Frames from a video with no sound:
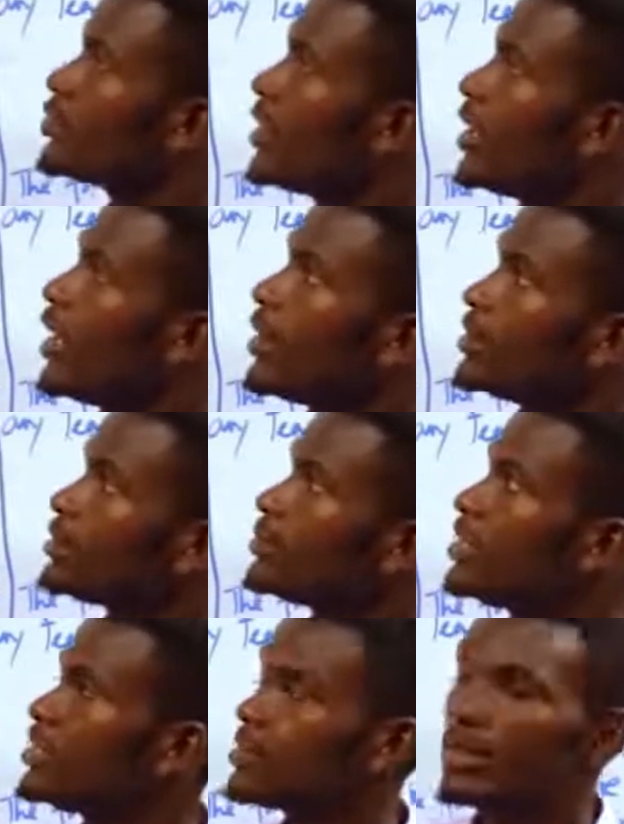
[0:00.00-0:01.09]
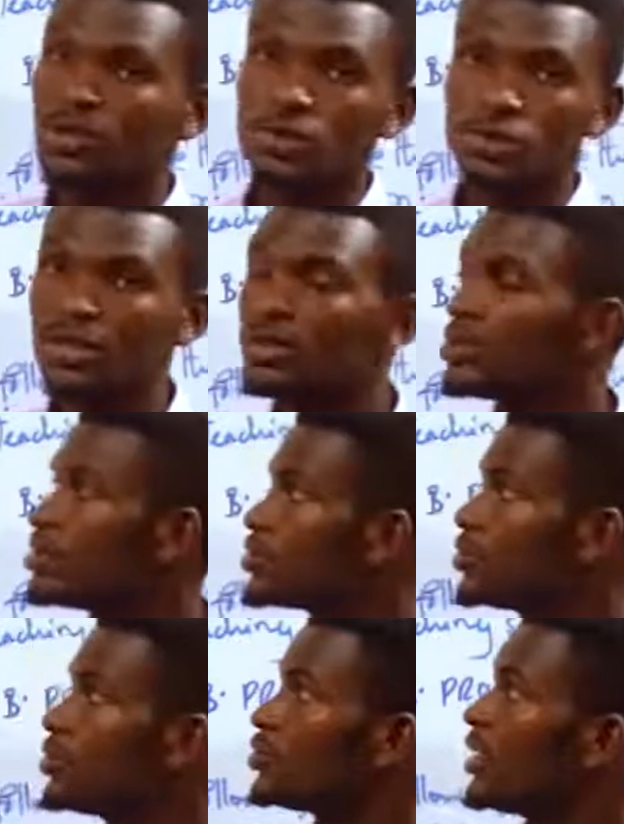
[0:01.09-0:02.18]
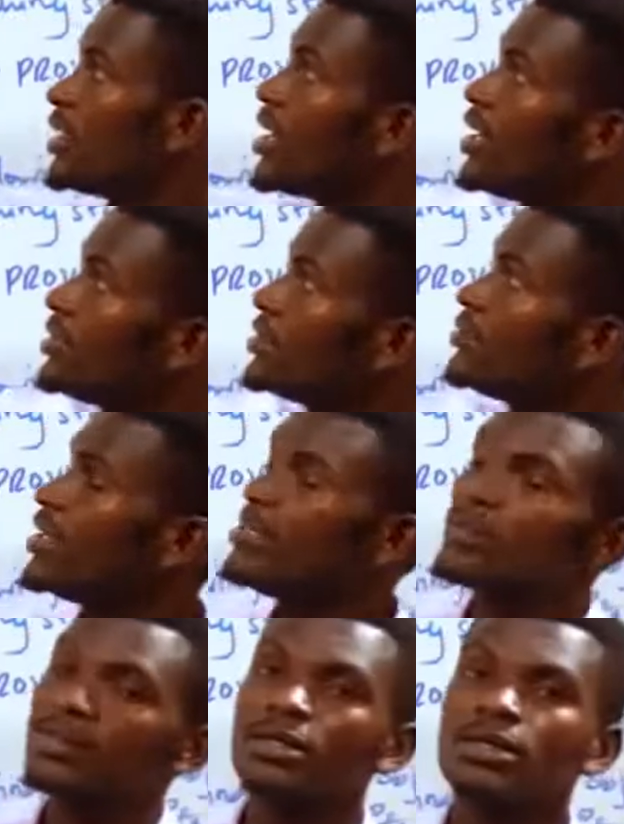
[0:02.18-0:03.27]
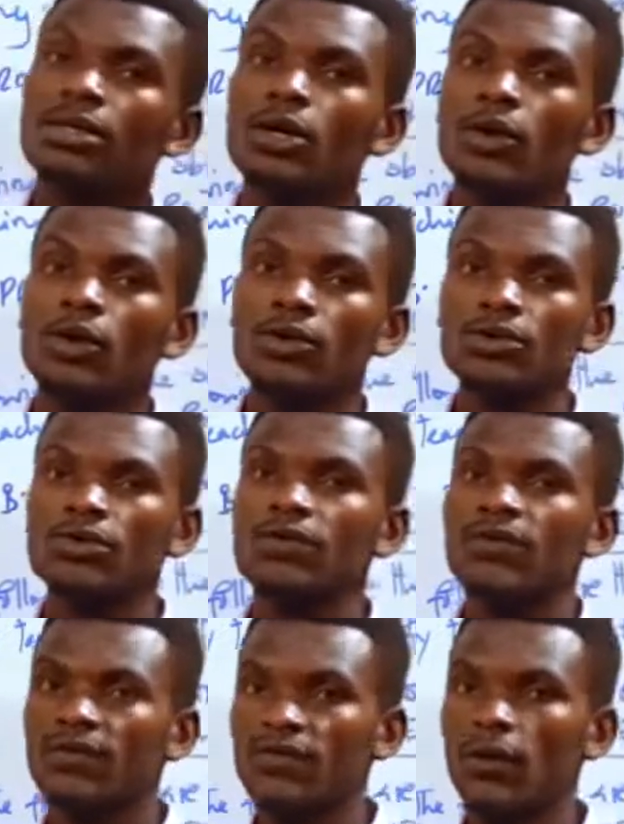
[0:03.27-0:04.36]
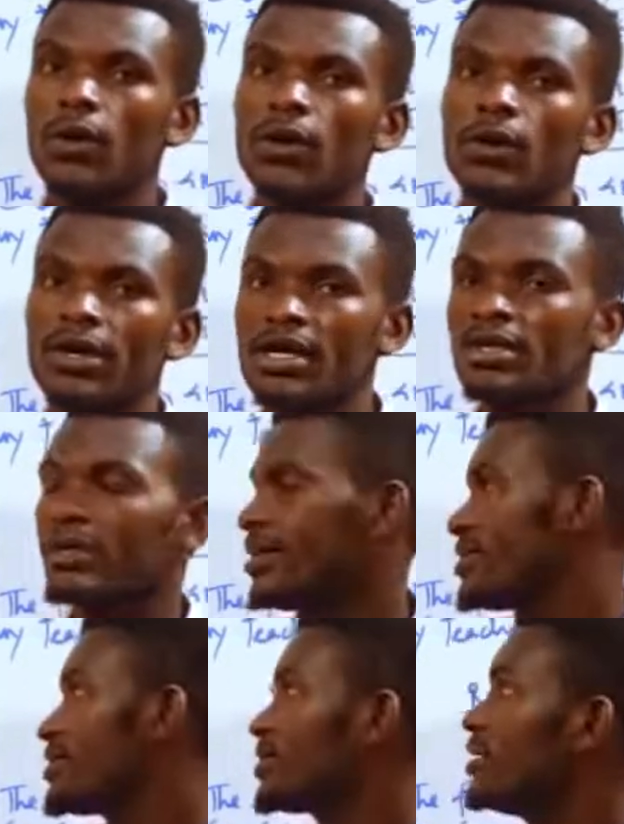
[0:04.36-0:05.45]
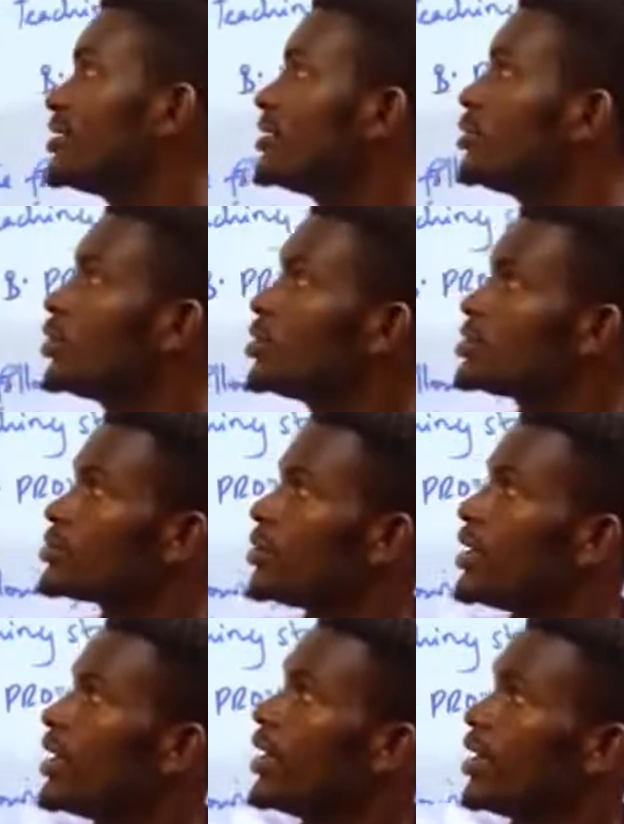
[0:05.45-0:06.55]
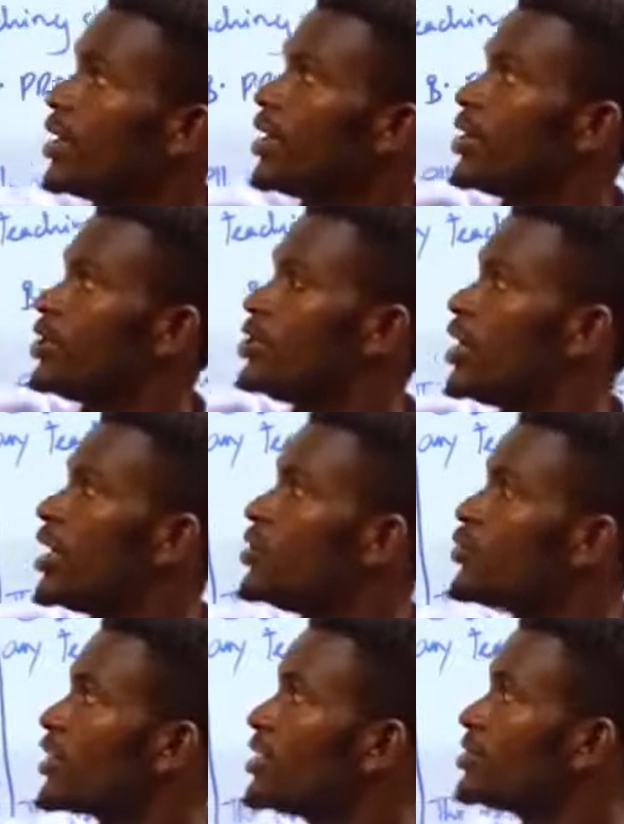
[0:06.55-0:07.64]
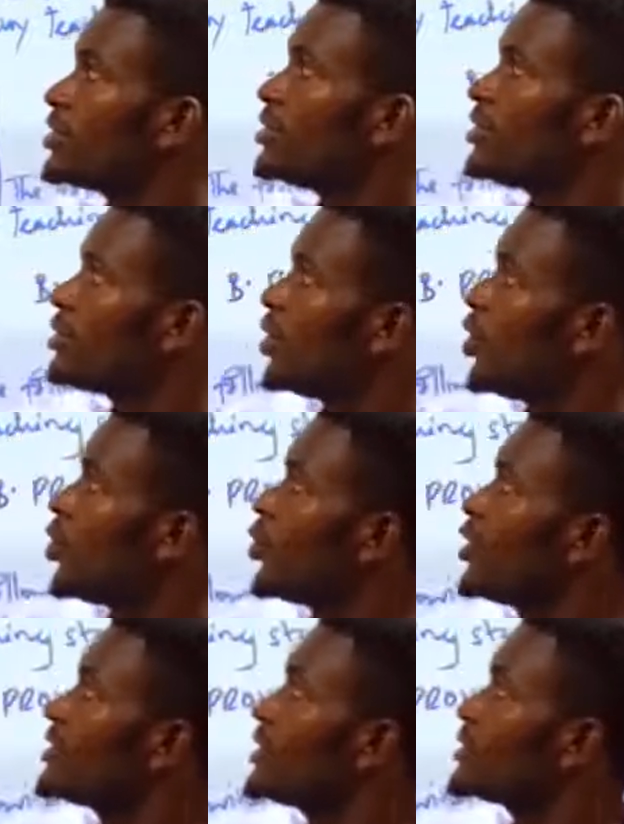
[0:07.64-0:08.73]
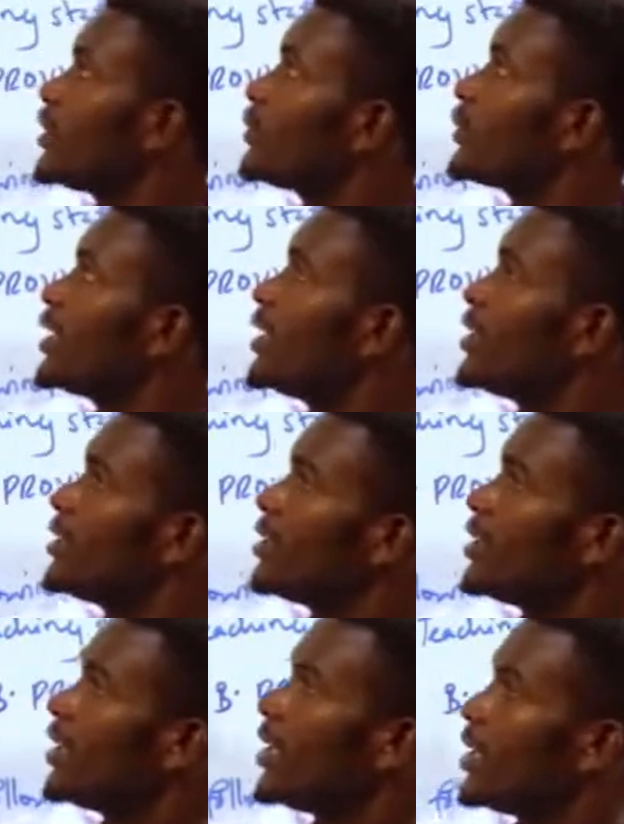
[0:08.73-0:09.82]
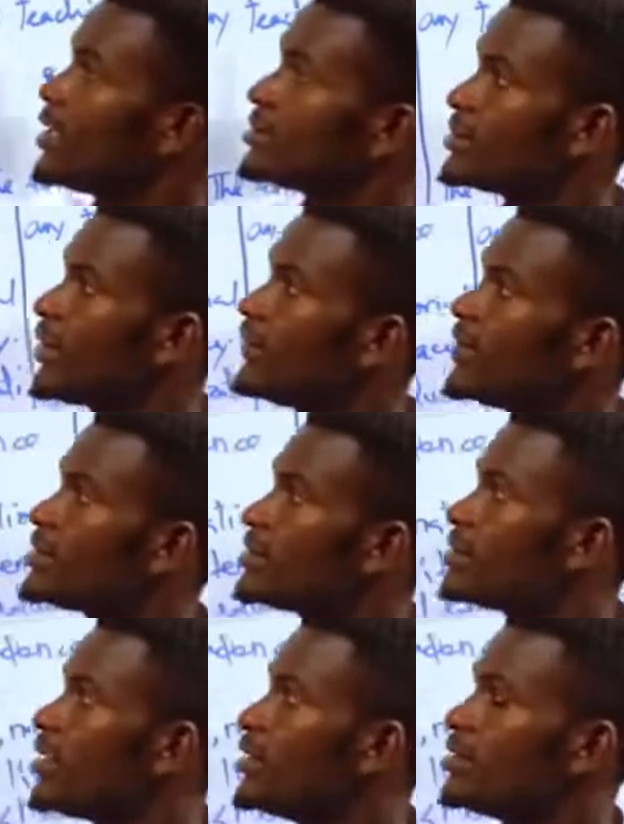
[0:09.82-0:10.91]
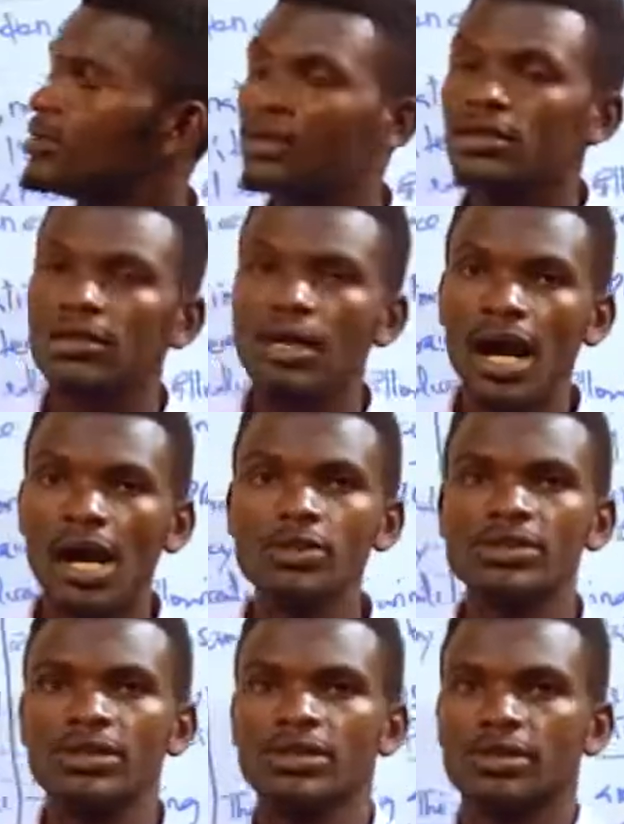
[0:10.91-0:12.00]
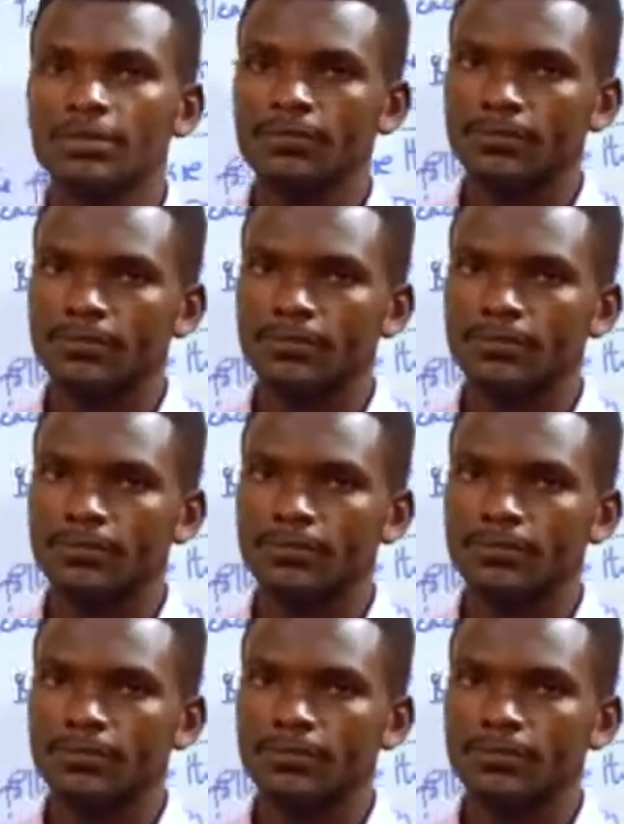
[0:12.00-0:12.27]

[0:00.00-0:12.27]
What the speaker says: were, it means the social changes which were done based on 4 areas, and those were in education, water supply, health service and housing.